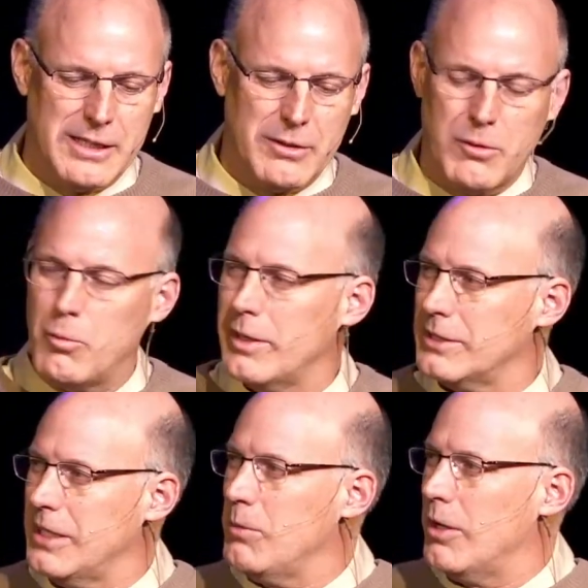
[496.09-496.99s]
And what
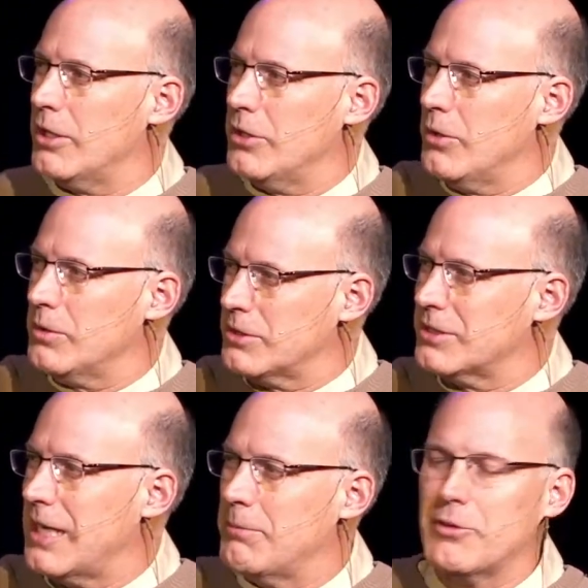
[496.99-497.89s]
does he want to do? It's the
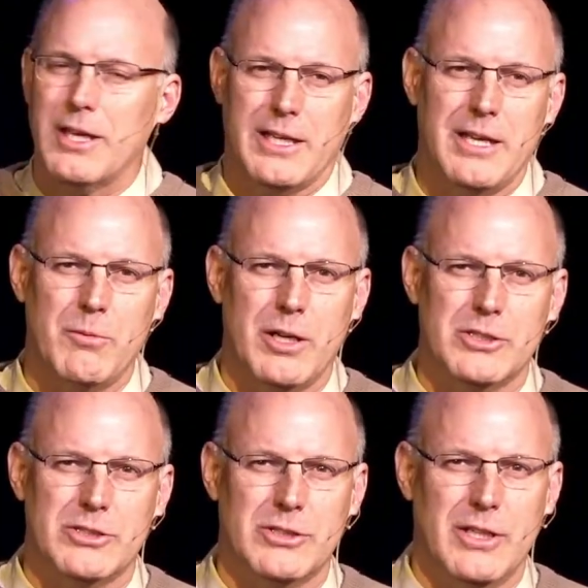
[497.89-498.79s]
same thing. He
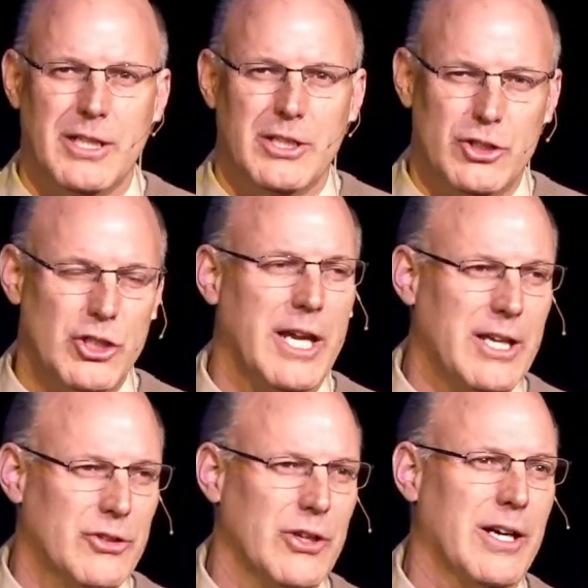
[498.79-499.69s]
wants to
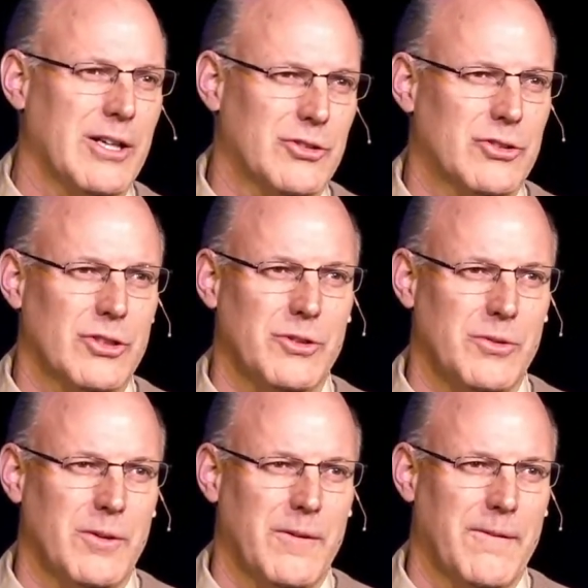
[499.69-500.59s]
change us too.
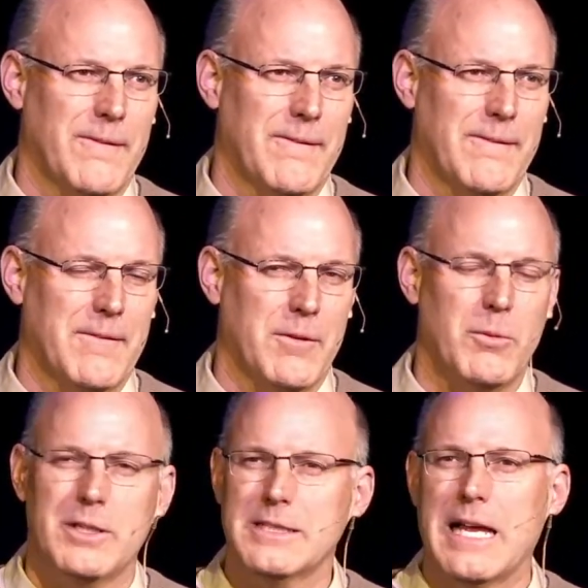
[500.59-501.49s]

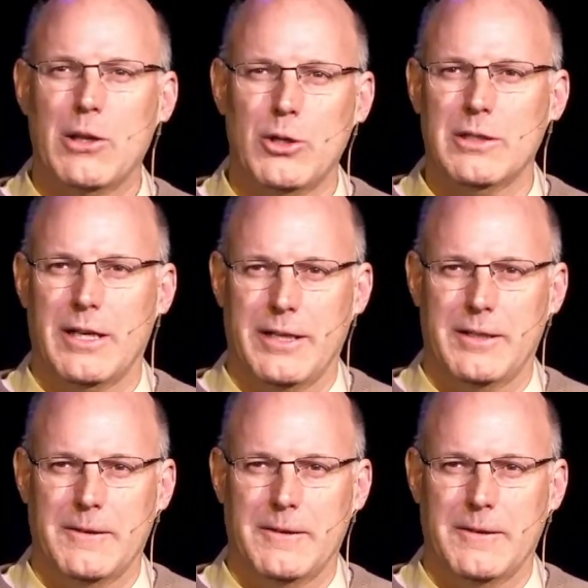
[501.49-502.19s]
What does that look like?